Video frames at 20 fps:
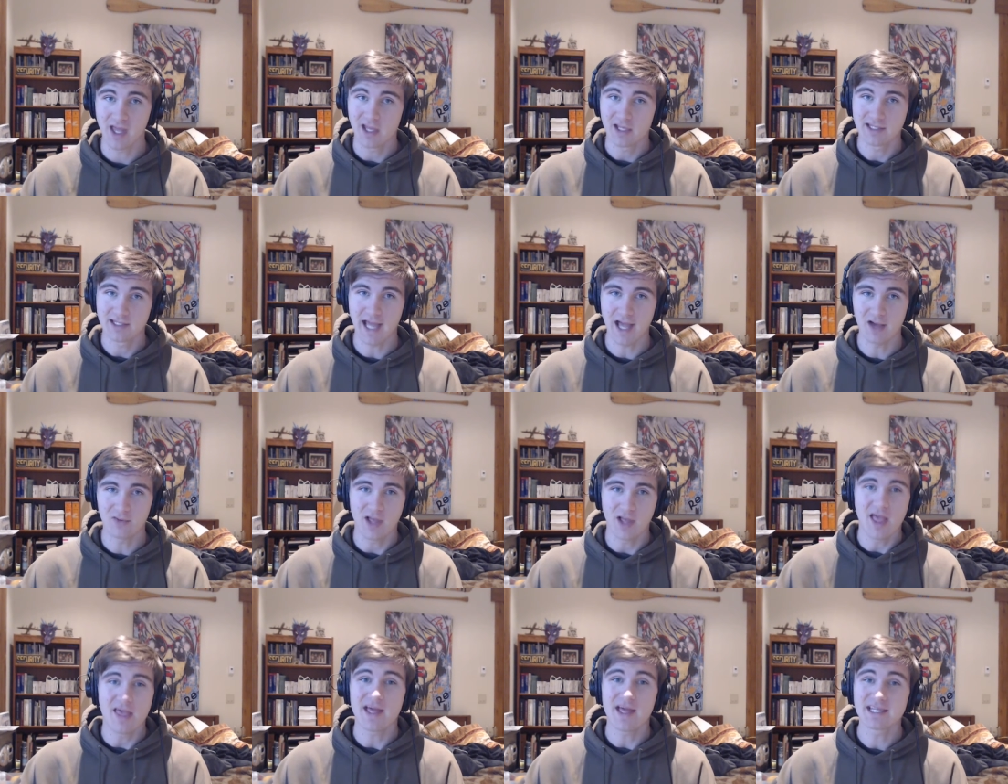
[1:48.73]
Now,
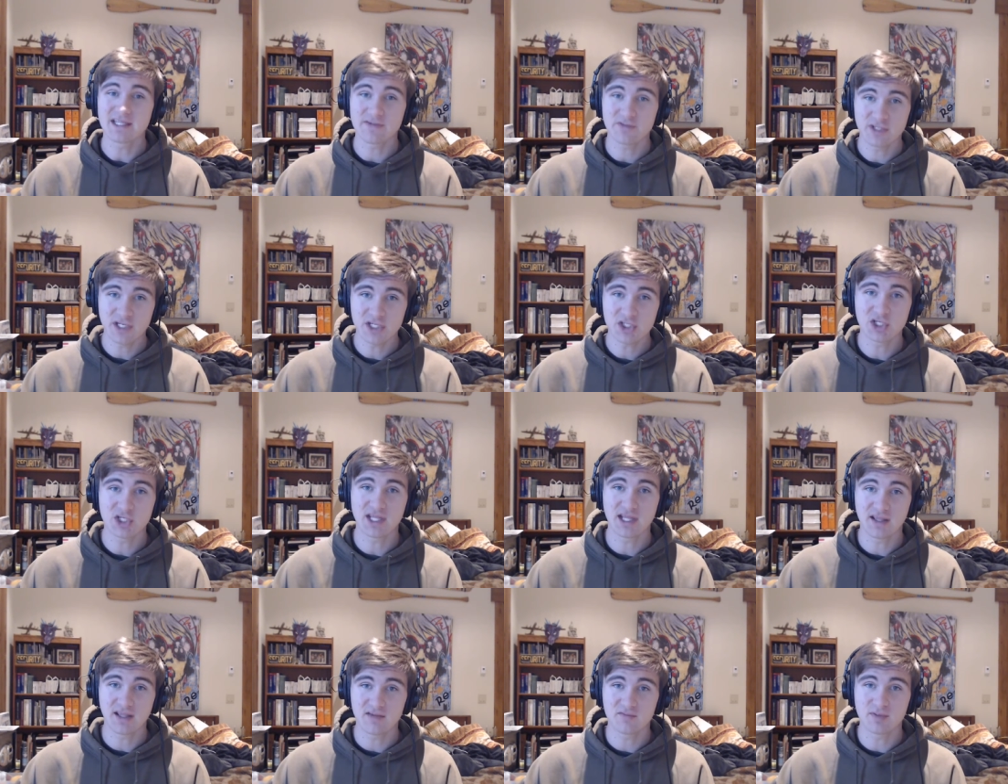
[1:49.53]
that definition
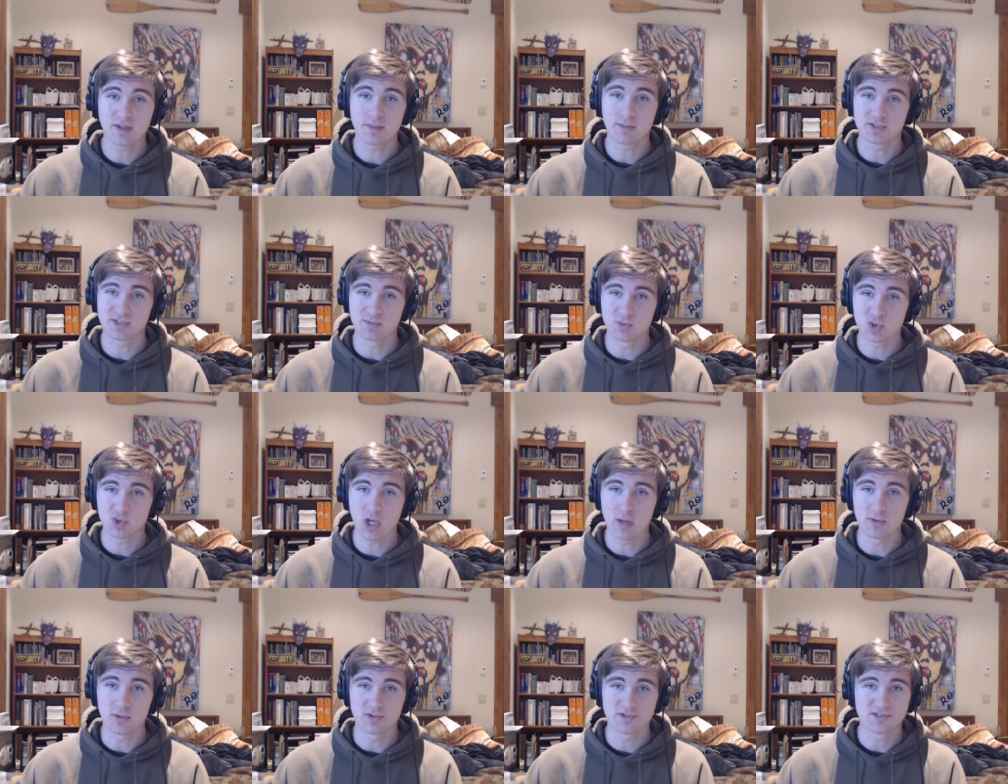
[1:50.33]
can give people some
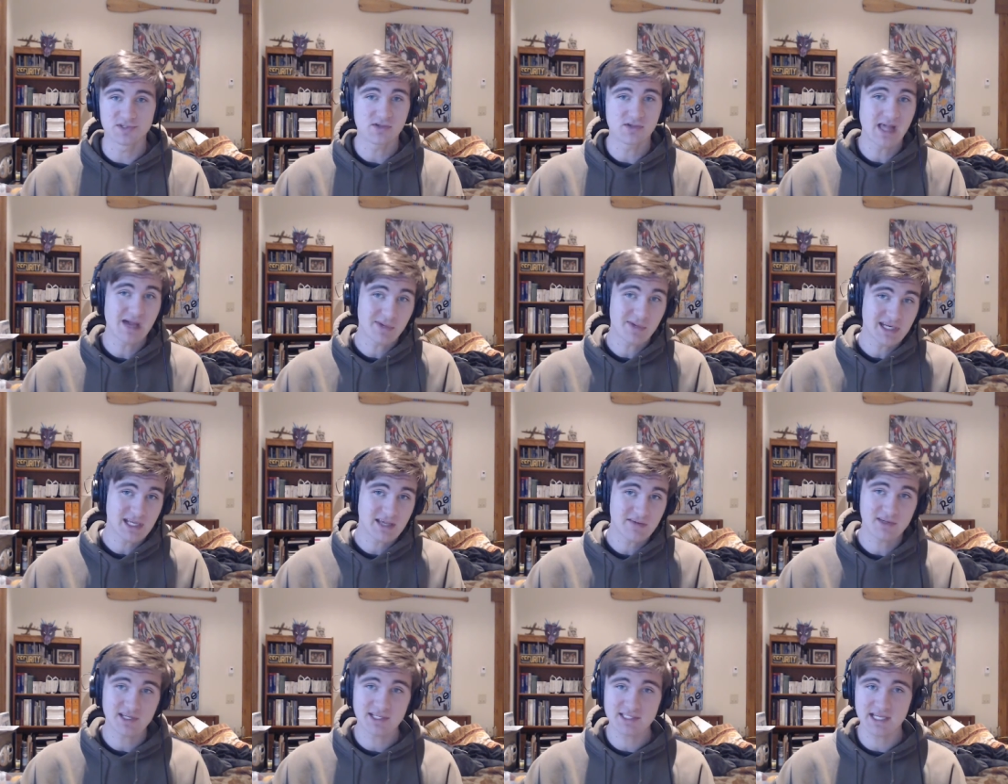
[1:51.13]
trouble, so allow me to
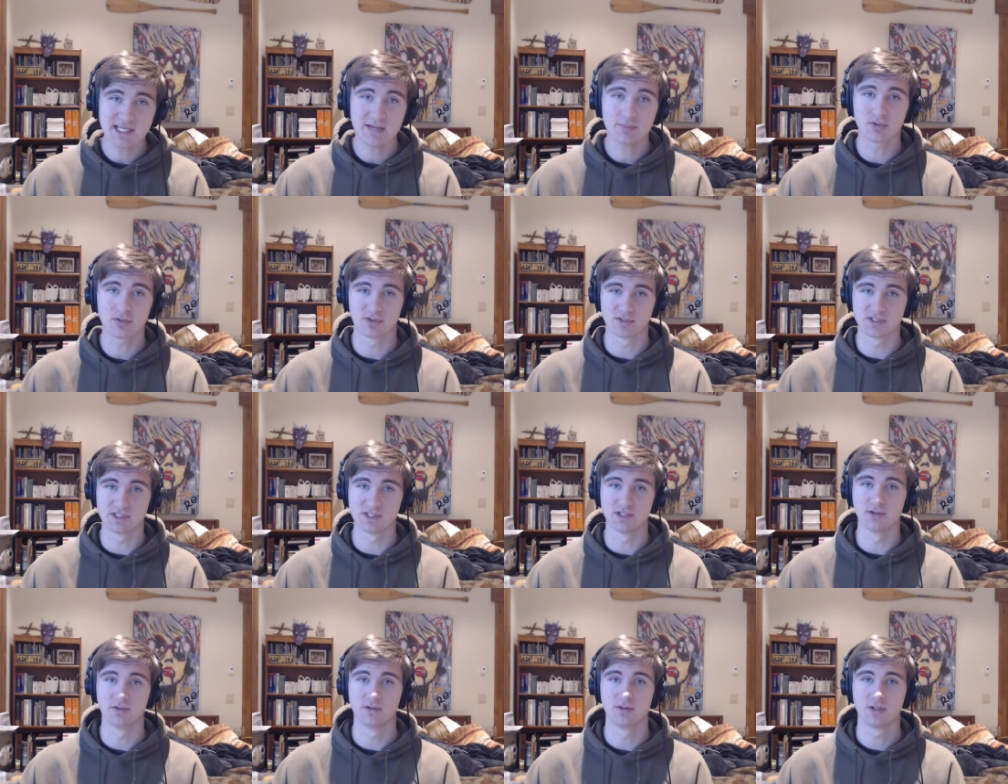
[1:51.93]
give an example or
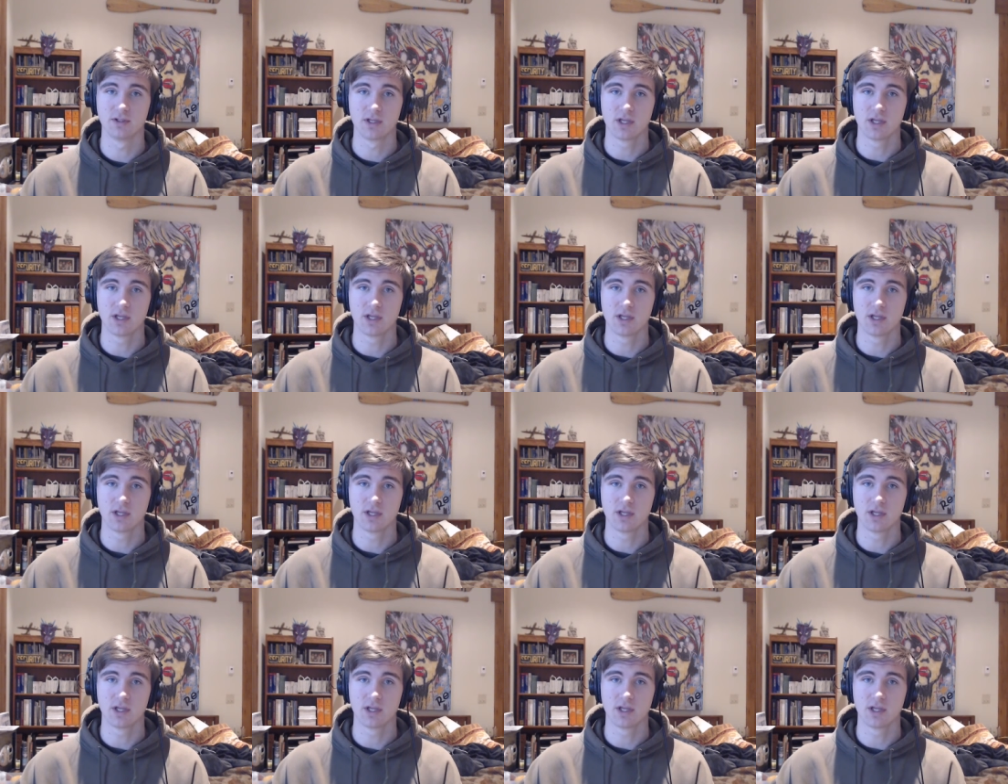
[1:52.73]
two.